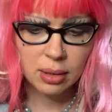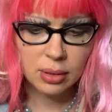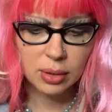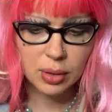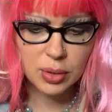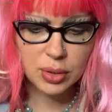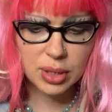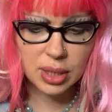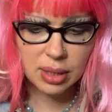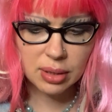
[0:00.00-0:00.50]

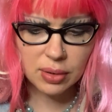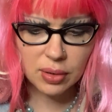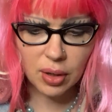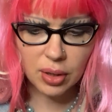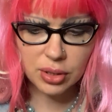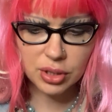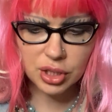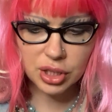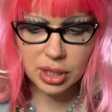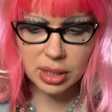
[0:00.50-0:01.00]
Lucy
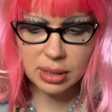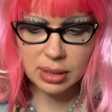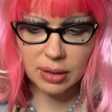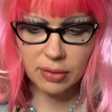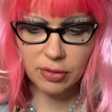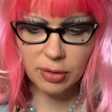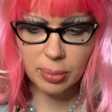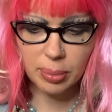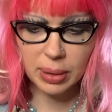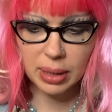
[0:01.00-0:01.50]
thought she had
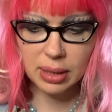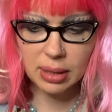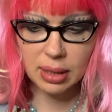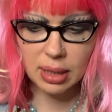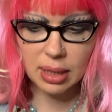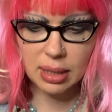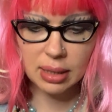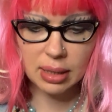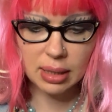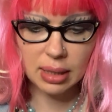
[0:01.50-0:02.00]
never been
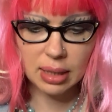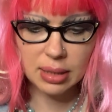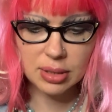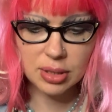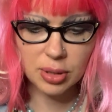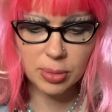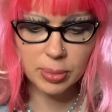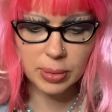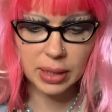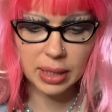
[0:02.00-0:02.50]
in a
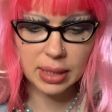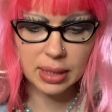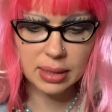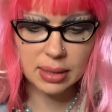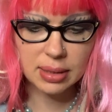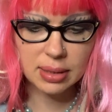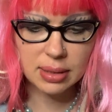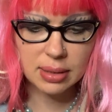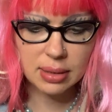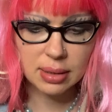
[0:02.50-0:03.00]
nicer
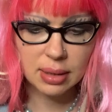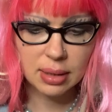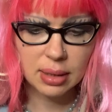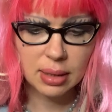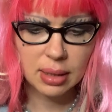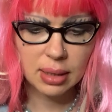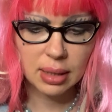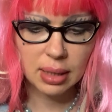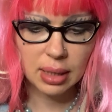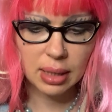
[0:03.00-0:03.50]
place.
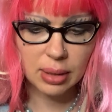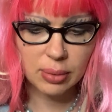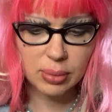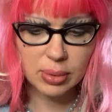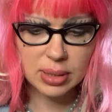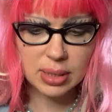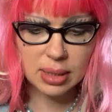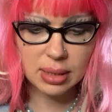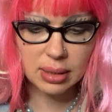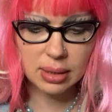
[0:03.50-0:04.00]
It
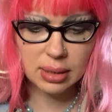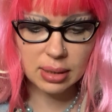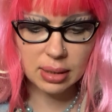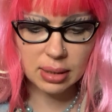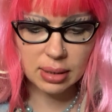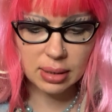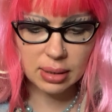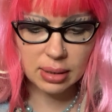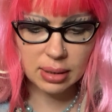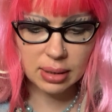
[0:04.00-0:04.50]
was a
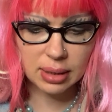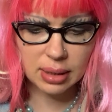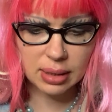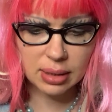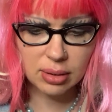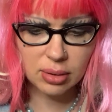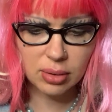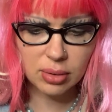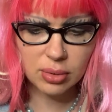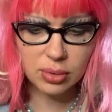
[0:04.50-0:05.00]

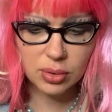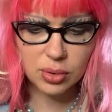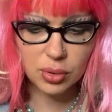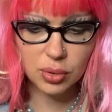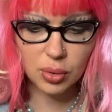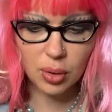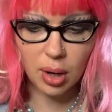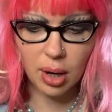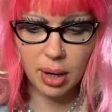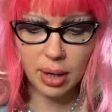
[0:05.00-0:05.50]
little
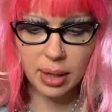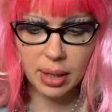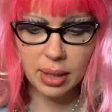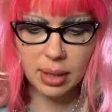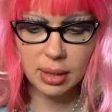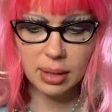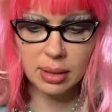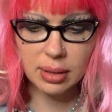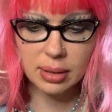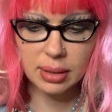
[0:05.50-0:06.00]

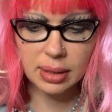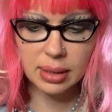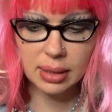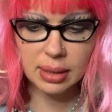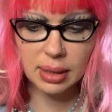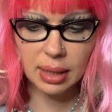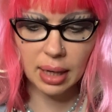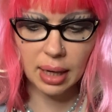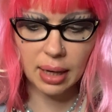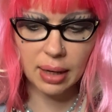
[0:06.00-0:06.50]
dry,
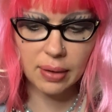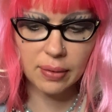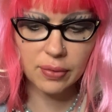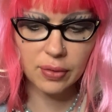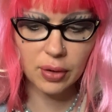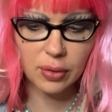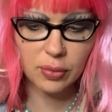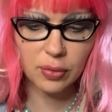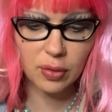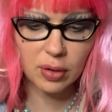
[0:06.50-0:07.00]
clean cave
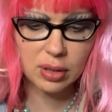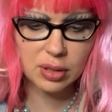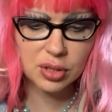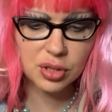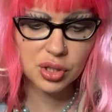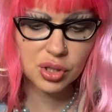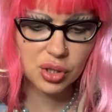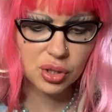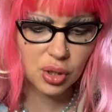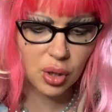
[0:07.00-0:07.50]
of
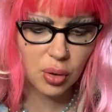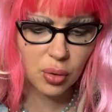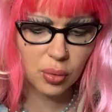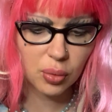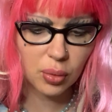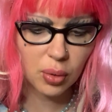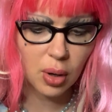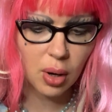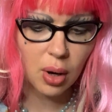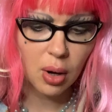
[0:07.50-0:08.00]
reddish
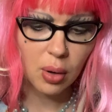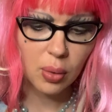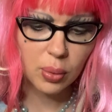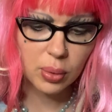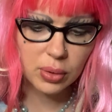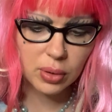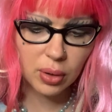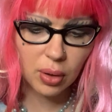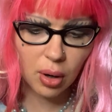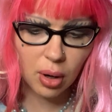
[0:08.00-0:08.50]
stone,
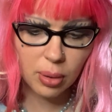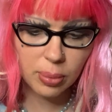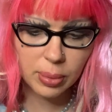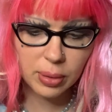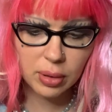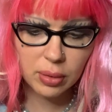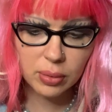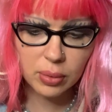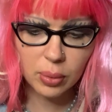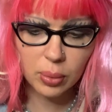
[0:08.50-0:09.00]
with a
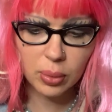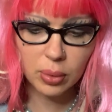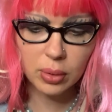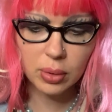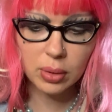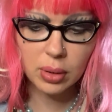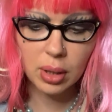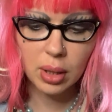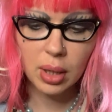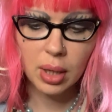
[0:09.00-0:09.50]
carpet on the
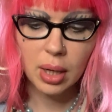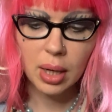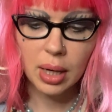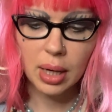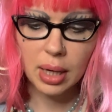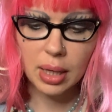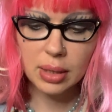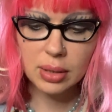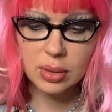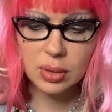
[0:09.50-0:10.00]
wood
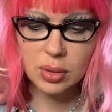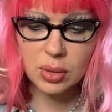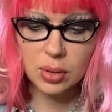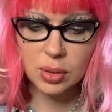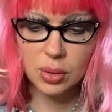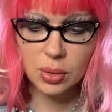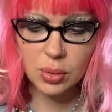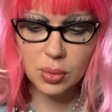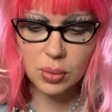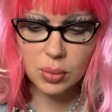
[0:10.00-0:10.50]
and
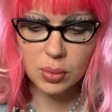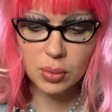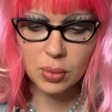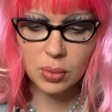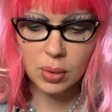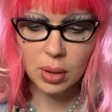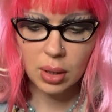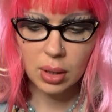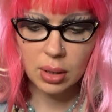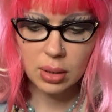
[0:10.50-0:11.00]

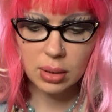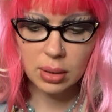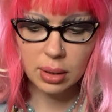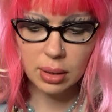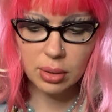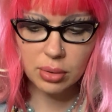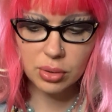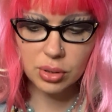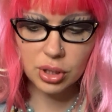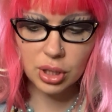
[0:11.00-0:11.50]
2
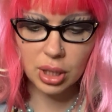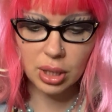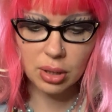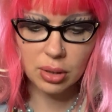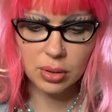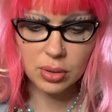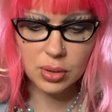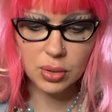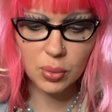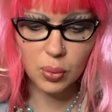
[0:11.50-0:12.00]
little
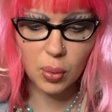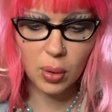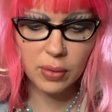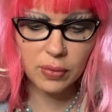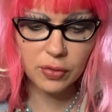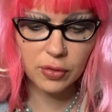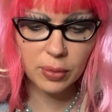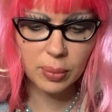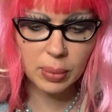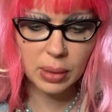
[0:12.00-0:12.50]
chairs, one
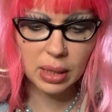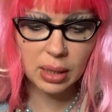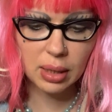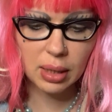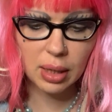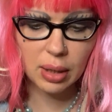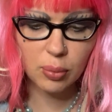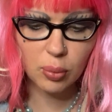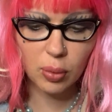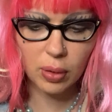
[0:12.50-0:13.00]
for
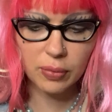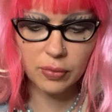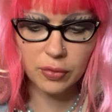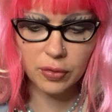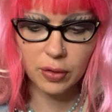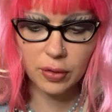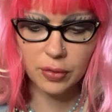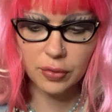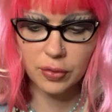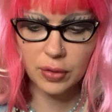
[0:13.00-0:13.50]
me and one
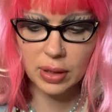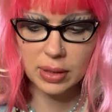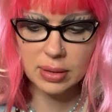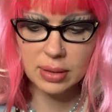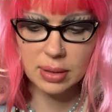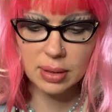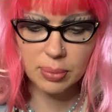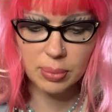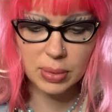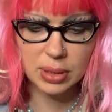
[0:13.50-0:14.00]
for a friend,
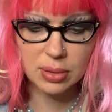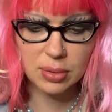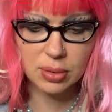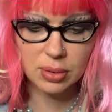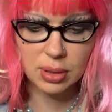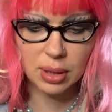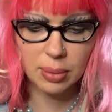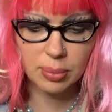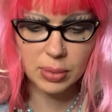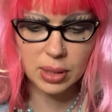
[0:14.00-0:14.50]
said Mr.
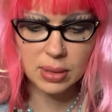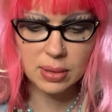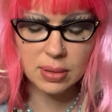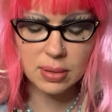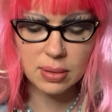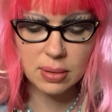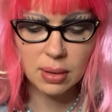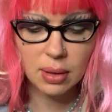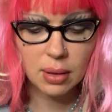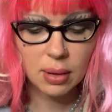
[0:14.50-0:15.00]

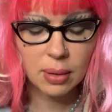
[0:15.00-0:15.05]
Tumnus.